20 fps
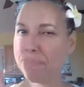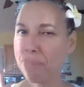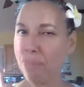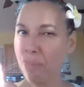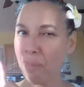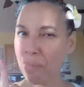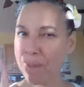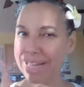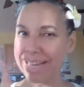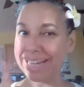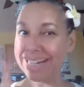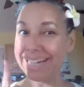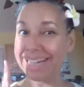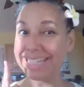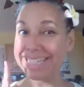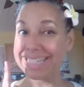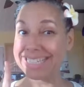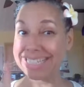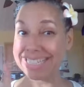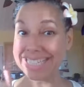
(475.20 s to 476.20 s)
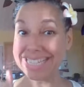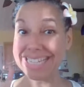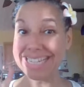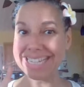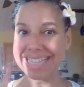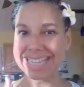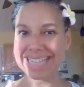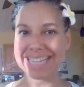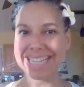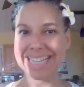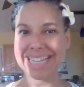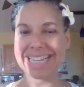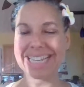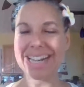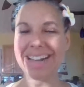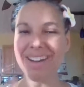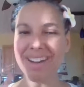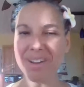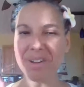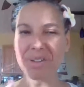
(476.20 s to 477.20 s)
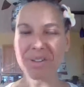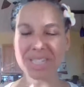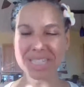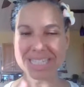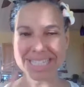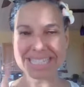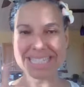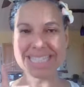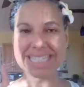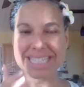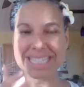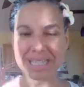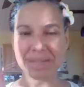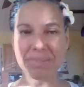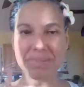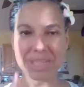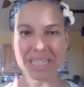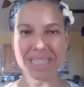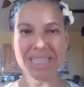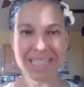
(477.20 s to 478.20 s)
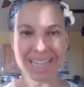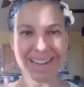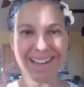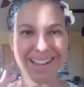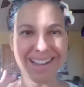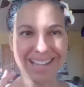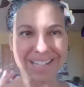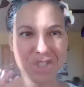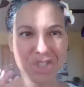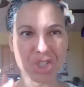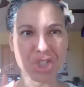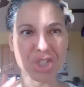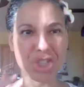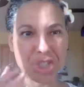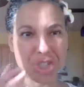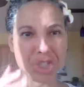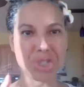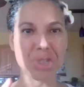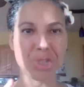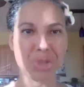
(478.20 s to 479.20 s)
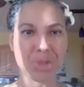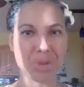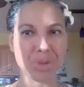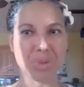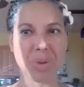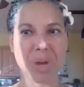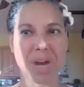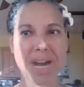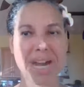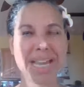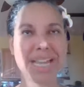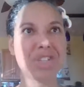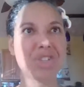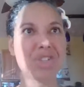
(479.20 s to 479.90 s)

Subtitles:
when I did think, oh, this is something that I should do, I